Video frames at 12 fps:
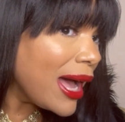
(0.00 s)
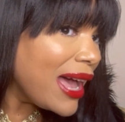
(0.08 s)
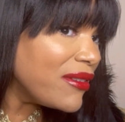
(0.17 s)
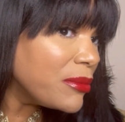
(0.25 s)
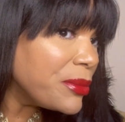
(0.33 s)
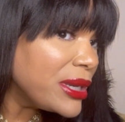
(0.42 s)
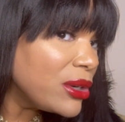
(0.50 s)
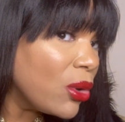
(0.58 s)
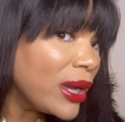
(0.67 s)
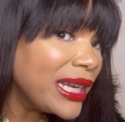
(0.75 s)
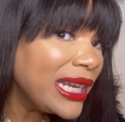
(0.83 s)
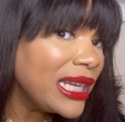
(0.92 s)
I haven't put
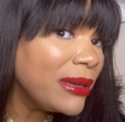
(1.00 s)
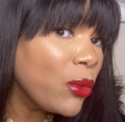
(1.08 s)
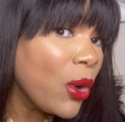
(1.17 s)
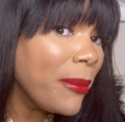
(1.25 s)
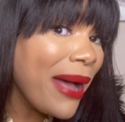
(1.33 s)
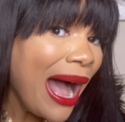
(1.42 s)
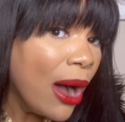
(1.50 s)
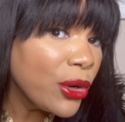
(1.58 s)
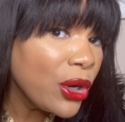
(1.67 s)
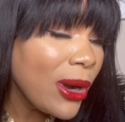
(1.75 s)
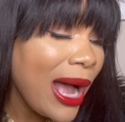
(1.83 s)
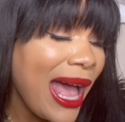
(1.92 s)
on any more powder.